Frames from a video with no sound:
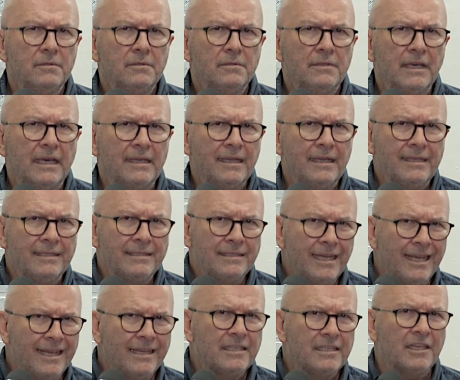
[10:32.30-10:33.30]
that it
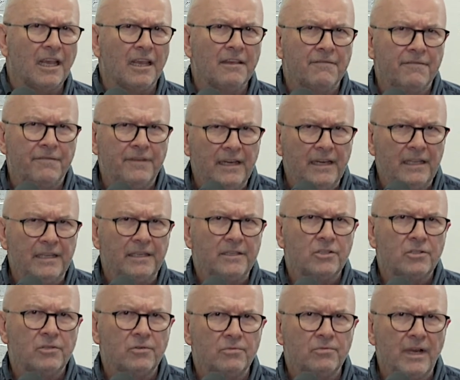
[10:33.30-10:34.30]
takes a
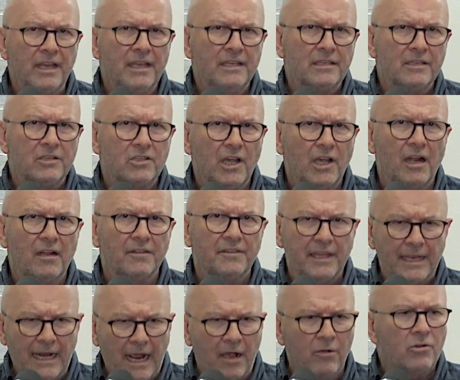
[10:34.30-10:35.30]
village to raise a child,
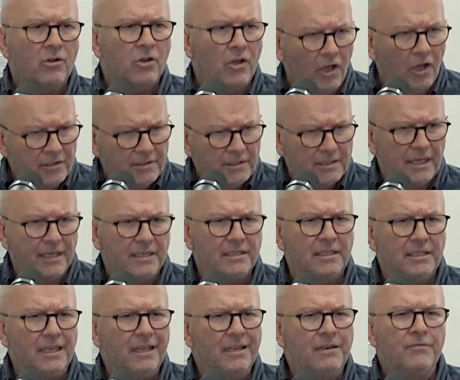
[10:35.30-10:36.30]
that our
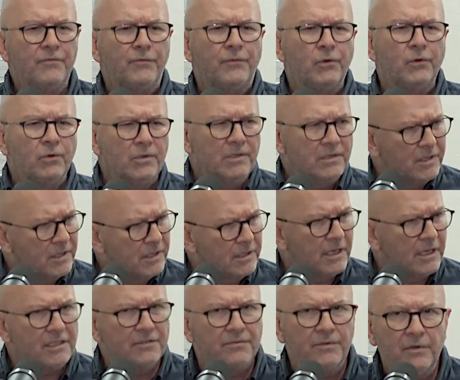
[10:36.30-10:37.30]
context influences
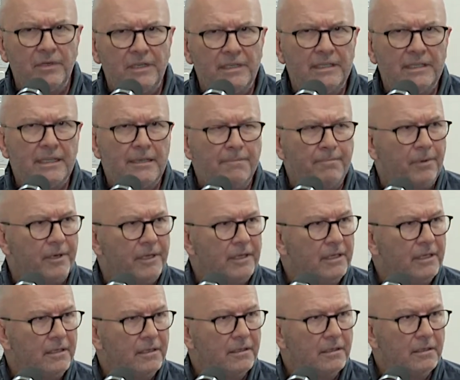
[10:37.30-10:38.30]
us very
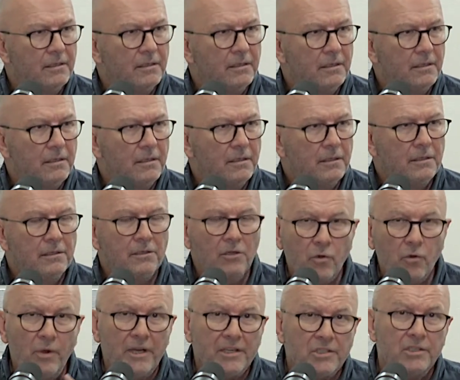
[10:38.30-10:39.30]
deeply, the
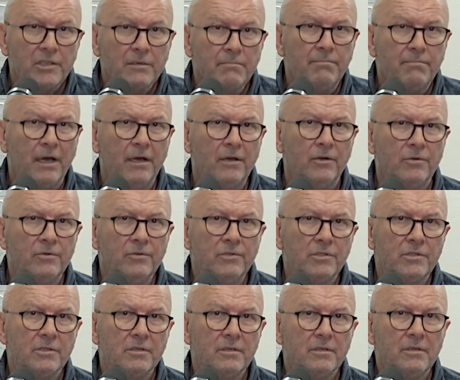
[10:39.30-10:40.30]
question
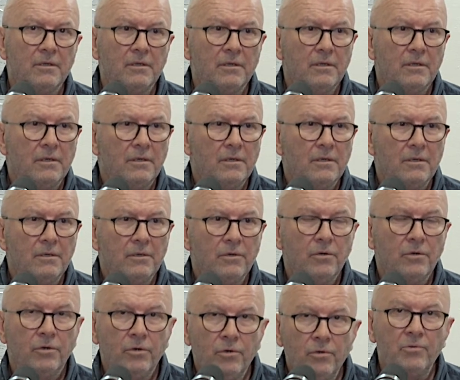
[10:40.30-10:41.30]
bodes,
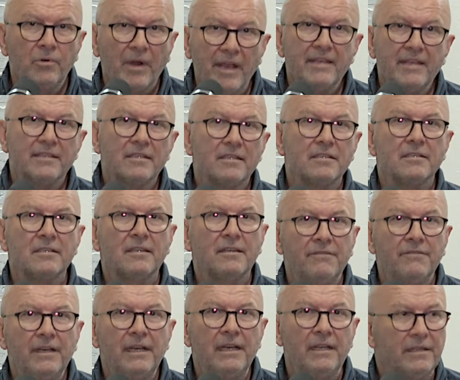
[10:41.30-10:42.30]
who raises the
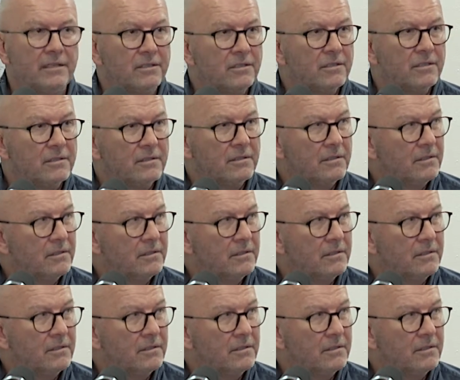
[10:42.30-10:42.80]
village?